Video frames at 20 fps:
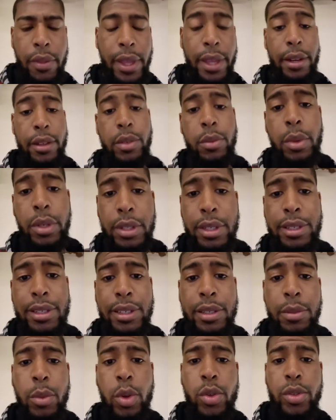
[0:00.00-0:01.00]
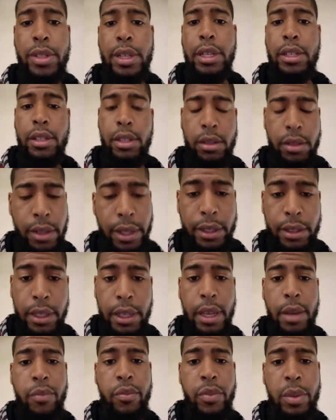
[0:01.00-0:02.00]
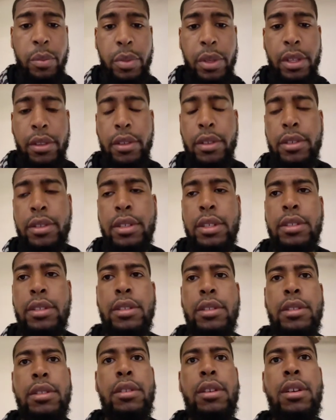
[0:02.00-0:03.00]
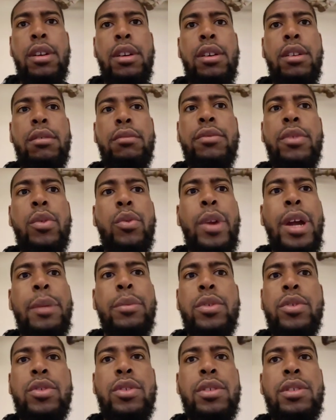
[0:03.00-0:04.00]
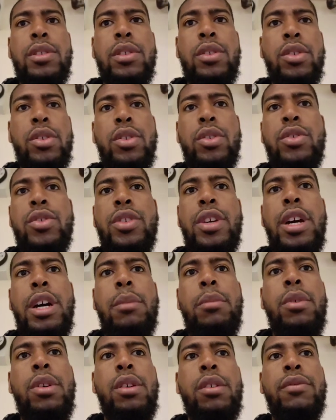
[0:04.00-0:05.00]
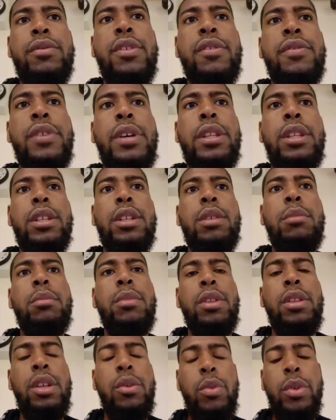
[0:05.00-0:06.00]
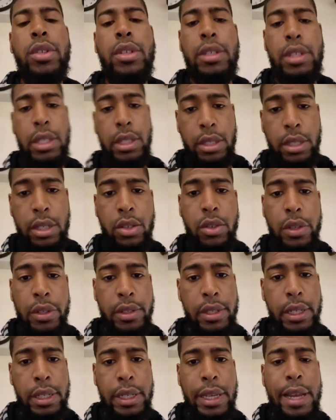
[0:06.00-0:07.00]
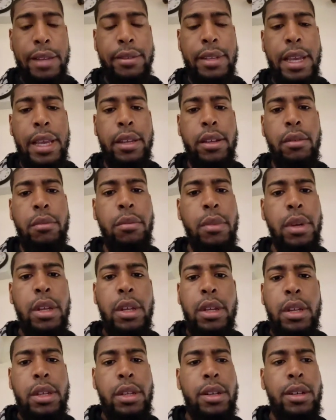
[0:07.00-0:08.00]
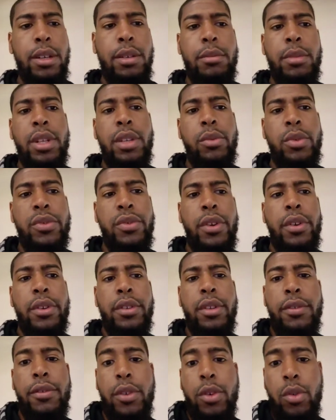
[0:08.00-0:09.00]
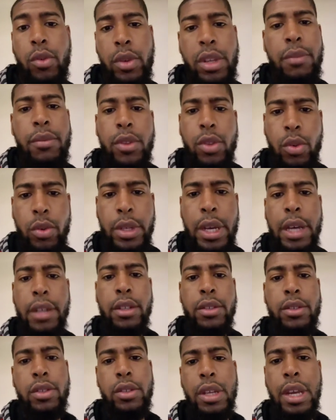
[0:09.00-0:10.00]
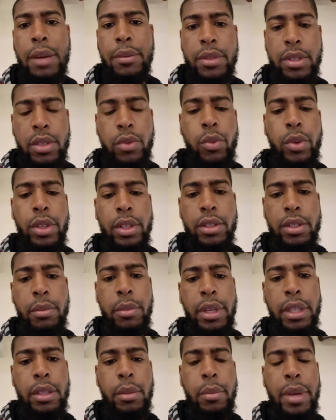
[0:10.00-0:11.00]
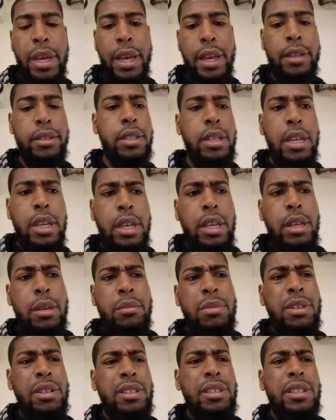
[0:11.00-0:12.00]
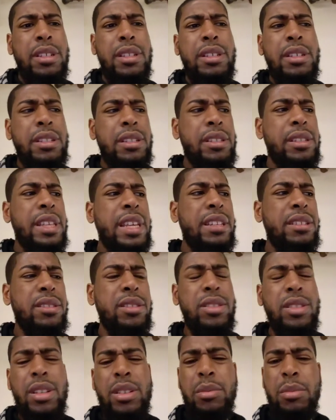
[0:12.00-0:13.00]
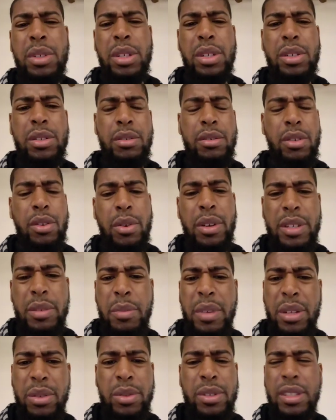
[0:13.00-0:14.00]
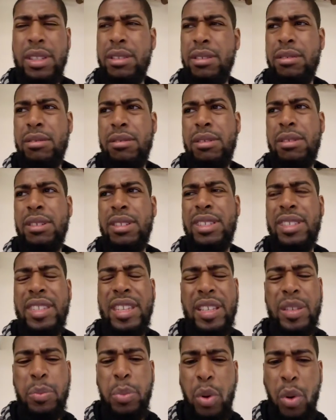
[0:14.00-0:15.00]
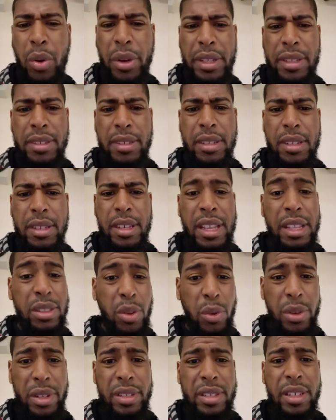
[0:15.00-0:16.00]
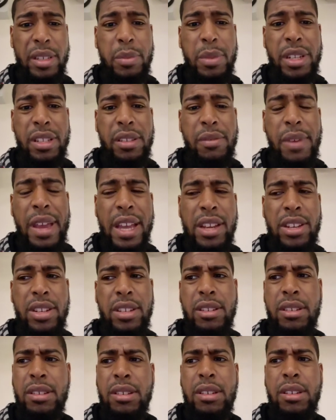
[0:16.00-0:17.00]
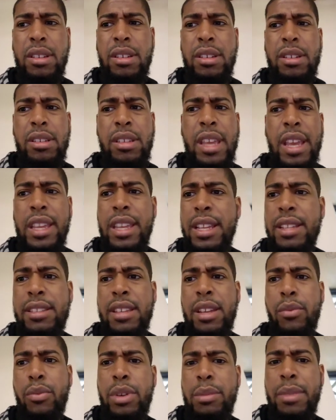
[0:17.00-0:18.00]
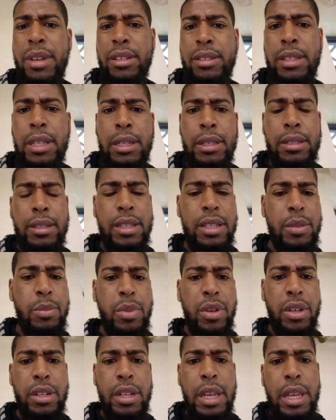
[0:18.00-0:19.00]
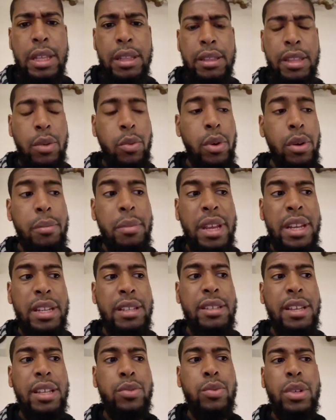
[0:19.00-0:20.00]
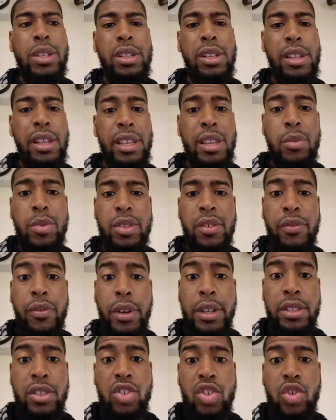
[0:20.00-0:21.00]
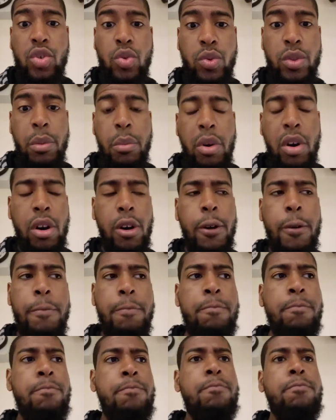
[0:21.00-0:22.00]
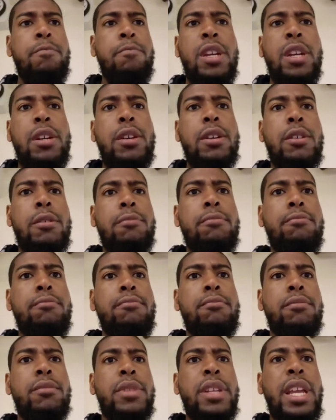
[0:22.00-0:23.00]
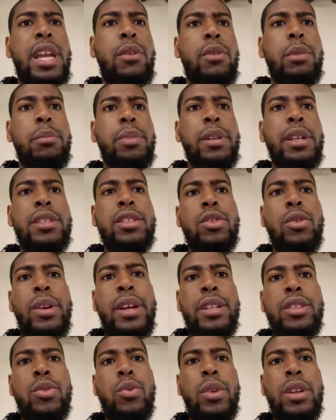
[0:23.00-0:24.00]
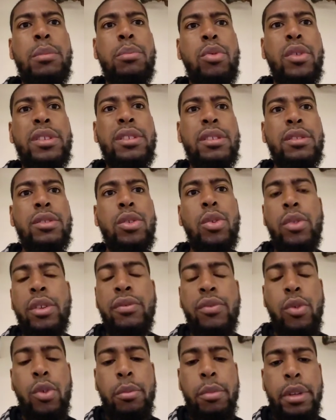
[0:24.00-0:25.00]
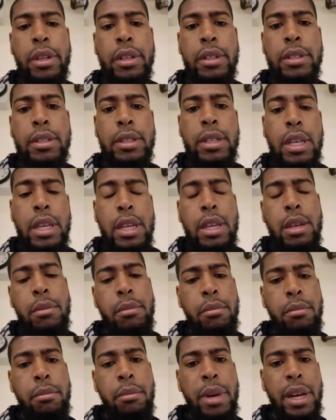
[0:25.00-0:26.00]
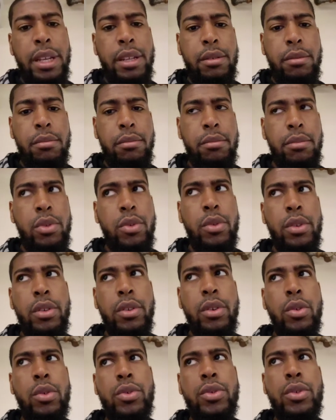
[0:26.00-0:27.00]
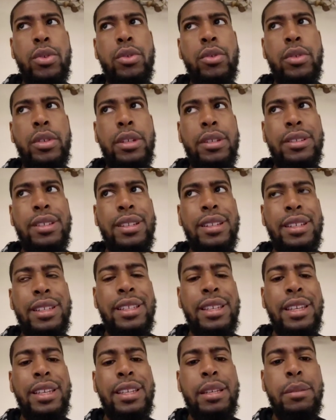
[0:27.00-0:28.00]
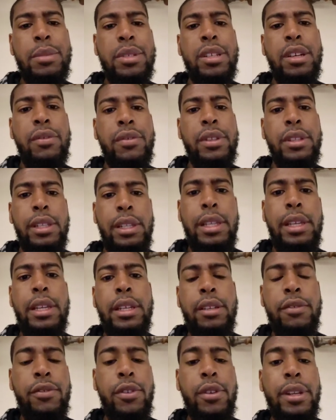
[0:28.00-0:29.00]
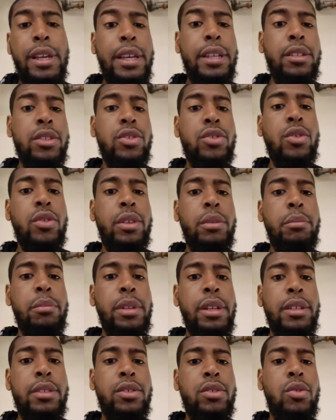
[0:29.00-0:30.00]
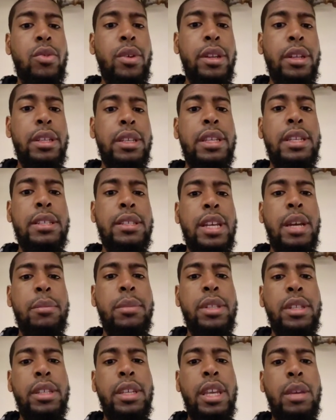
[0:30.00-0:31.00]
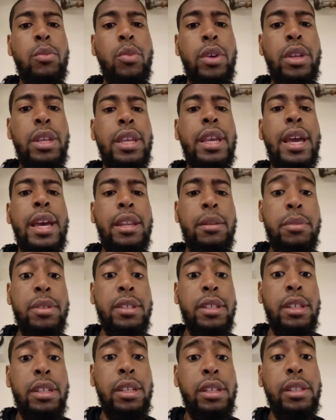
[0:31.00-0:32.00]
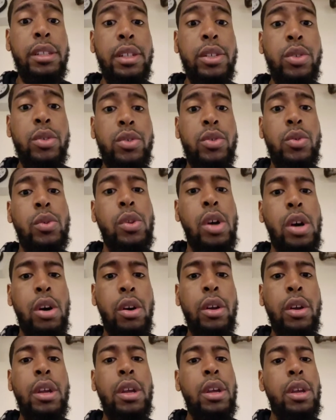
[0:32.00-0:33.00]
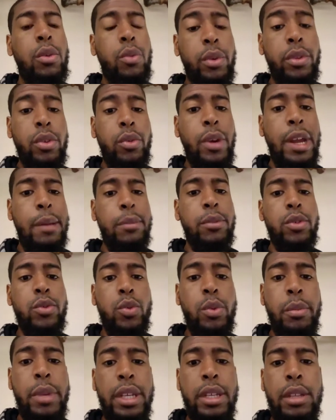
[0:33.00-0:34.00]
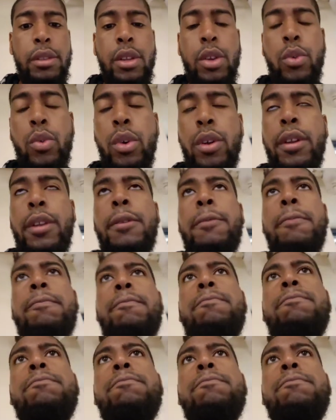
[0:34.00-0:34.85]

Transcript: that as much as he's most likely like the MVP this season, uh, the Raptors just did a good job of defending him, and they would just continue to send guys at him, um, and it was very difficult. Even though Giannis is obviously willing to make the pass, but ladies and gentlemen, Khris Middleton, six points in 36 minutes of action. Yeah, he had 10 rebounds, 10 assists, but there were many times where he looked like he was afraid to shoot the ball. Um, Eric Bledsoe had 20 points in 34 minutes. Mike Budenholzer is going to kick himself in the leg for not inserting Bledsoe at a key time in the game where he had him sitting a little too long when the Raptors were making their run.